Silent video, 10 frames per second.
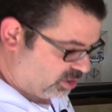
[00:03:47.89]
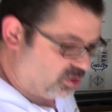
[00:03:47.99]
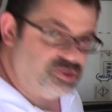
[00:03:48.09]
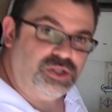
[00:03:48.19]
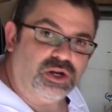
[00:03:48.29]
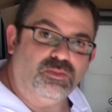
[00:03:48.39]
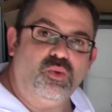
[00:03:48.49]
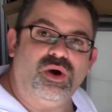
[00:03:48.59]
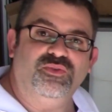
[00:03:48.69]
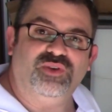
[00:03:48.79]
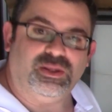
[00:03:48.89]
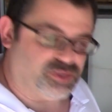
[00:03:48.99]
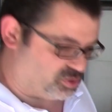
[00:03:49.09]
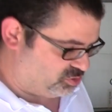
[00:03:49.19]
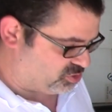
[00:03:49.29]
Using the number 1 Phillips
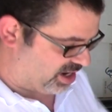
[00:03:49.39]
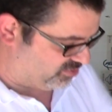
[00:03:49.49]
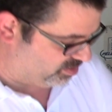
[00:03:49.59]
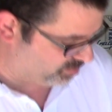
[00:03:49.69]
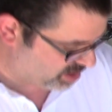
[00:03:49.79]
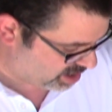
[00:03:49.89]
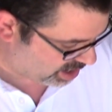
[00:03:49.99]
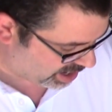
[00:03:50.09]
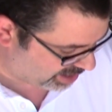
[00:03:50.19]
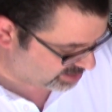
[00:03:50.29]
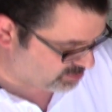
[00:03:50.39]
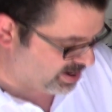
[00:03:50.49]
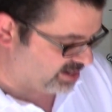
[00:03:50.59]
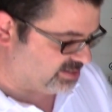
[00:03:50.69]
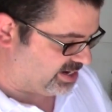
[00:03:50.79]
screwdriver, I like to
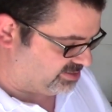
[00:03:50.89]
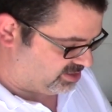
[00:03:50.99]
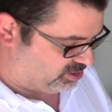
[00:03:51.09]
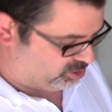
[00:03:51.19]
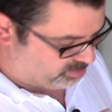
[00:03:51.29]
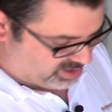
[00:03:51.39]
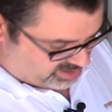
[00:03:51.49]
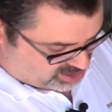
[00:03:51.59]
magnetize it a little bit, and